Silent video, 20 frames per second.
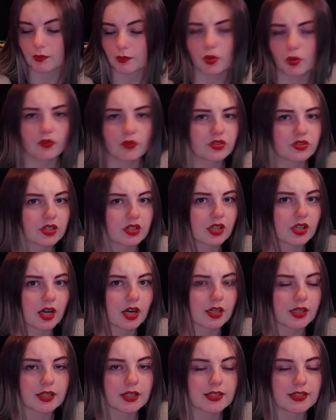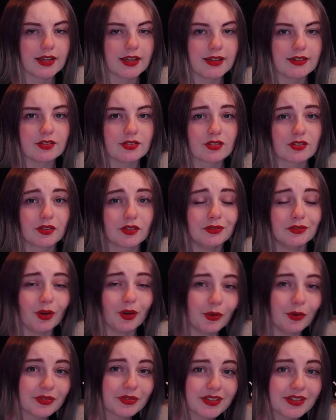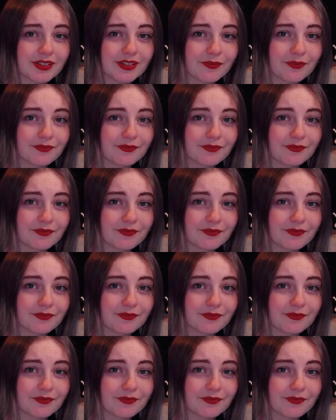But obviously the Carnyx is not